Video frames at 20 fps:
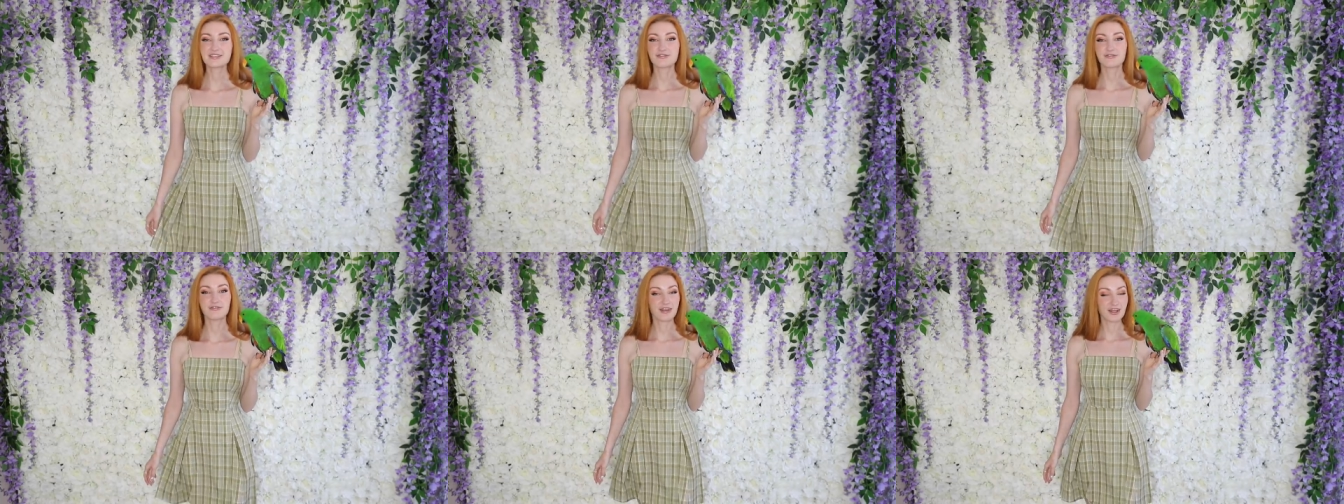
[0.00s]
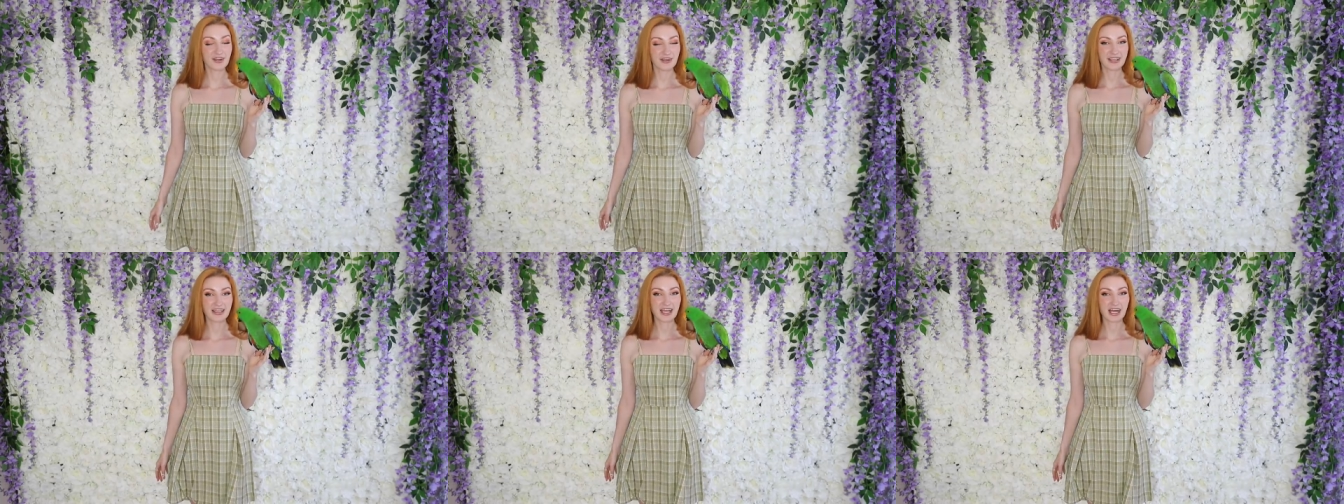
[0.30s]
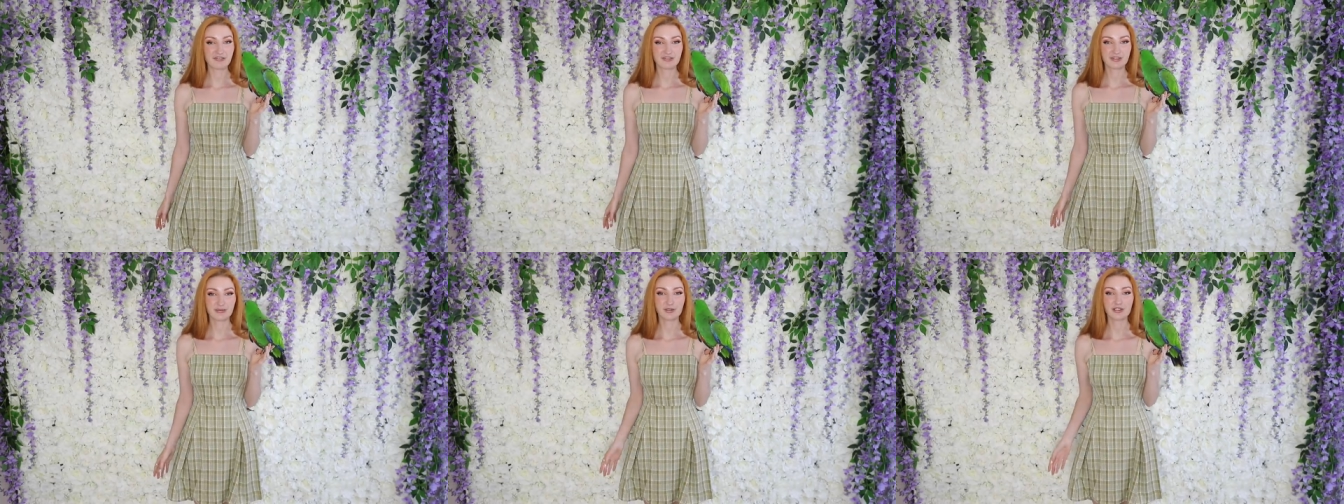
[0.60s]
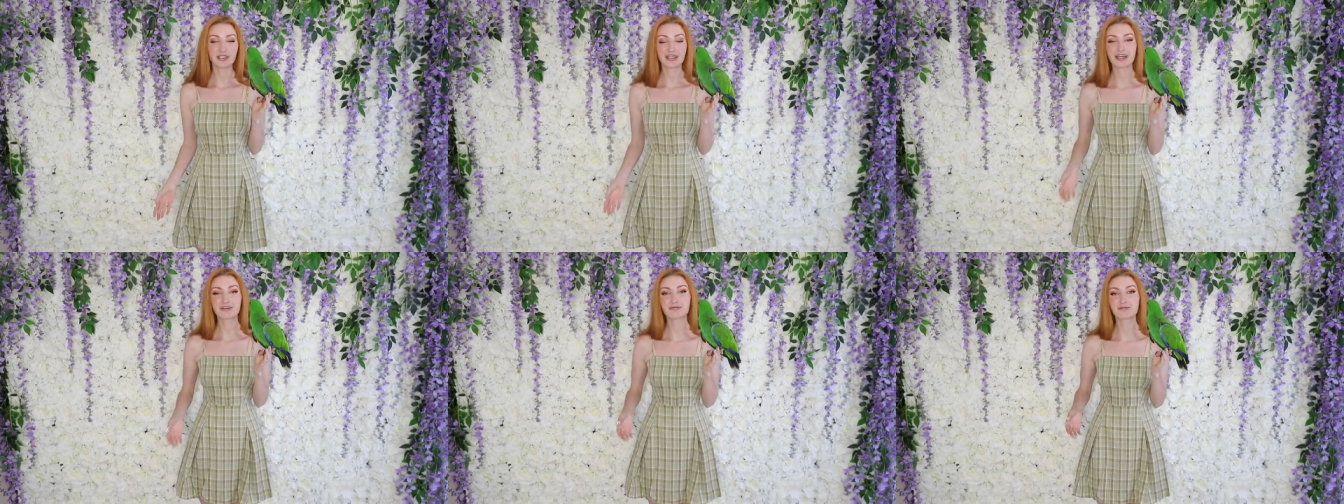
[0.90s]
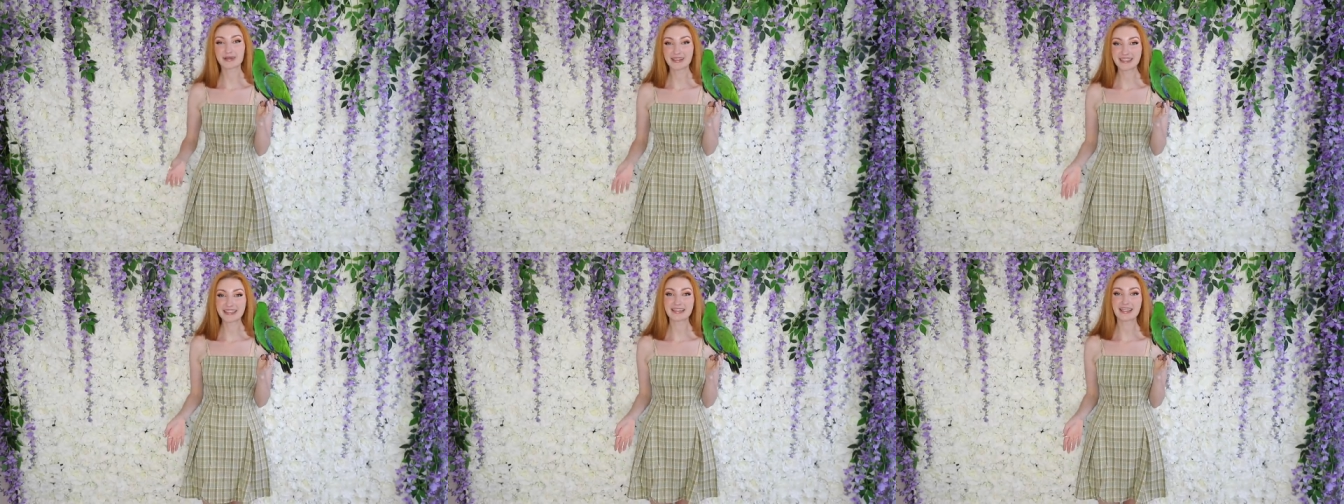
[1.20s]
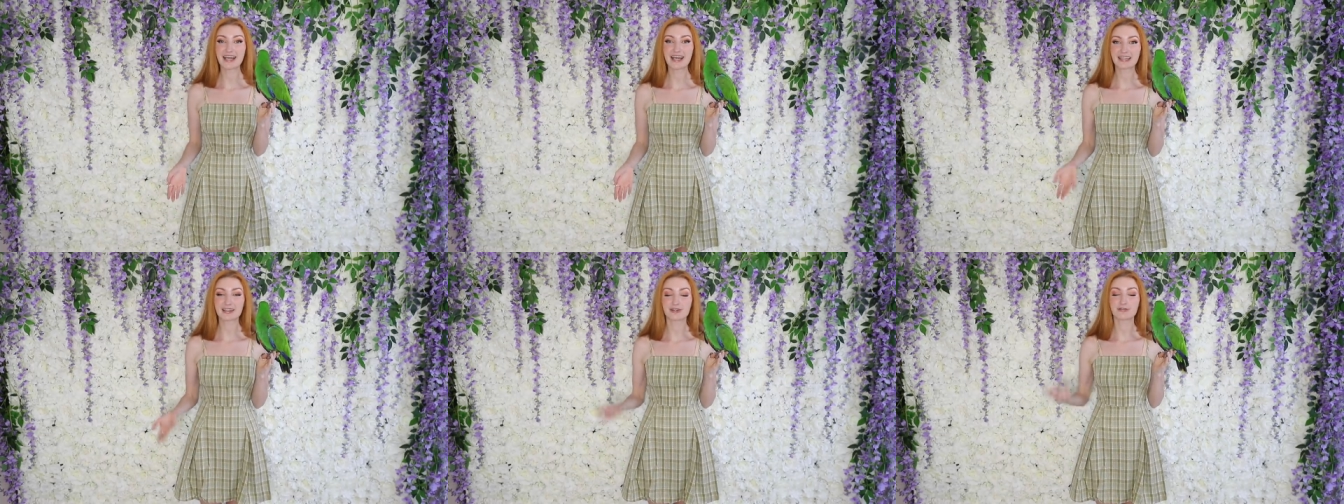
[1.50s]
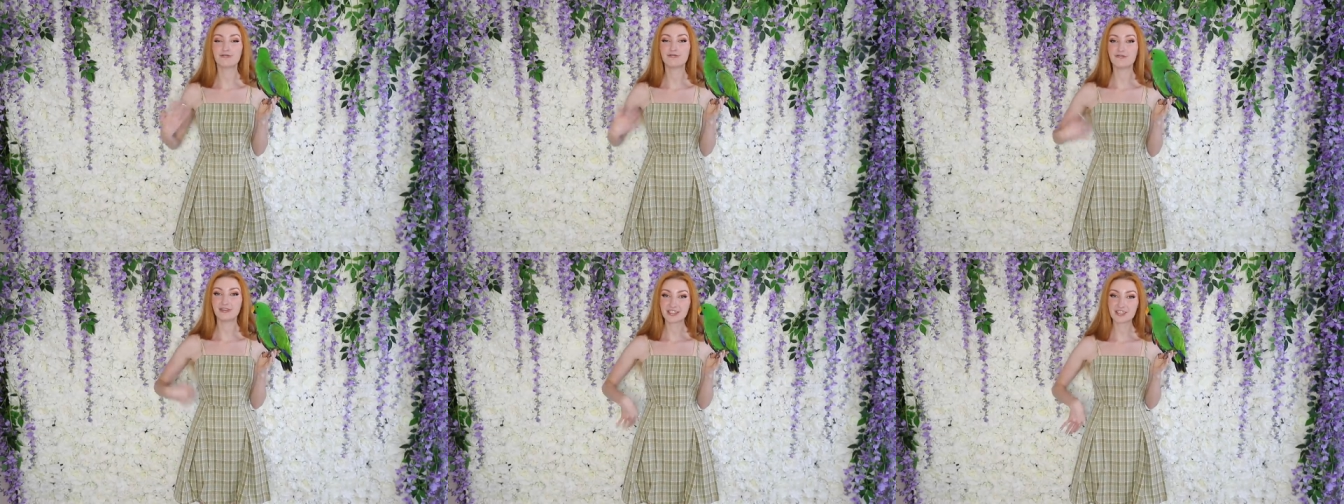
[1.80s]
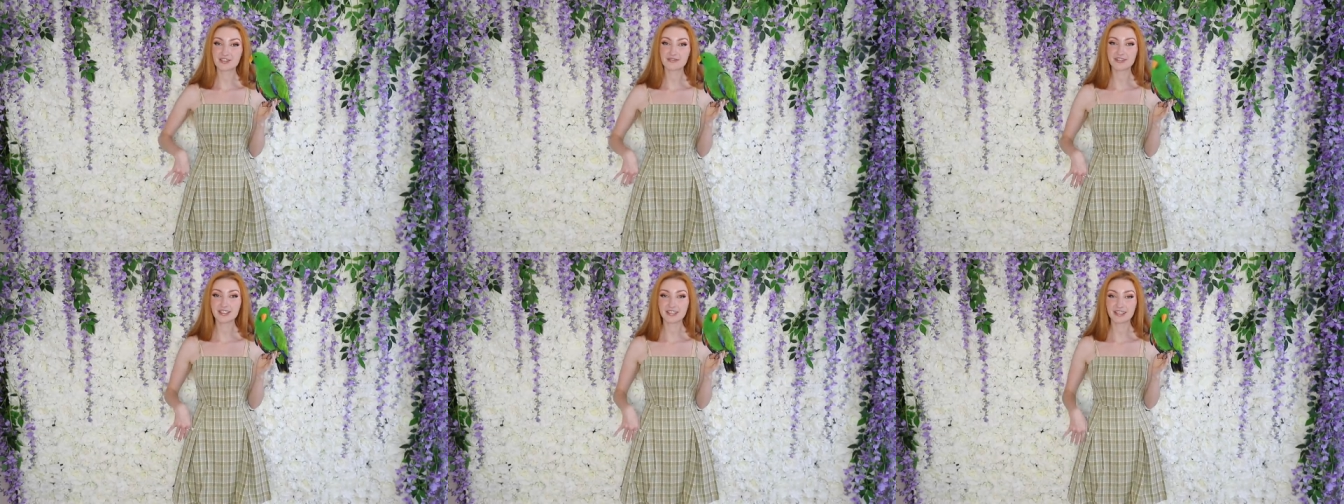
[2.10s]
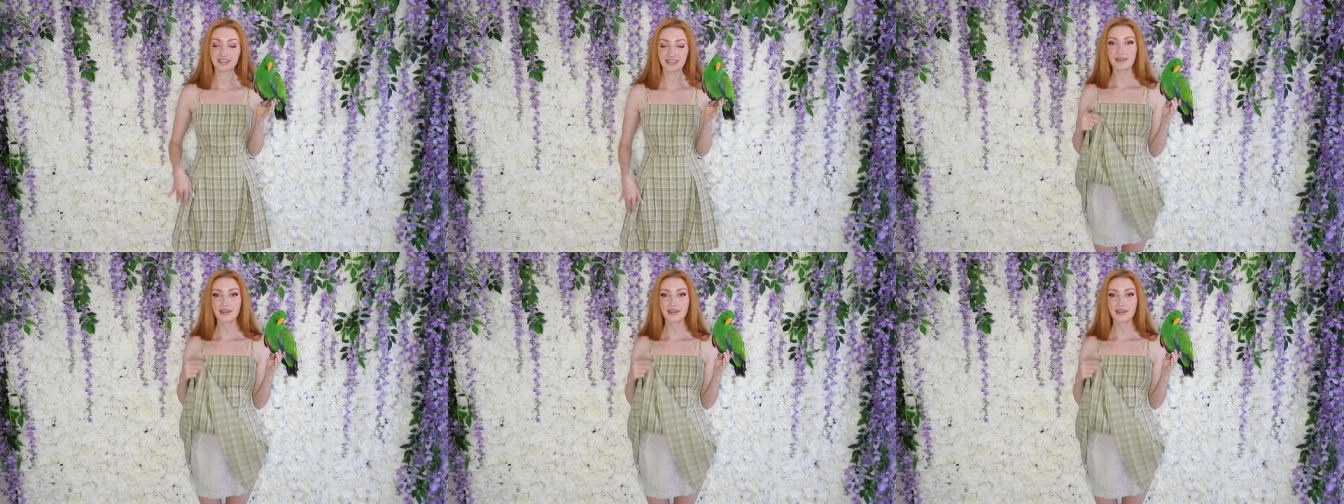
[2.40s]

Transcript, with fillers: is very comfortable and I really like the fit of it.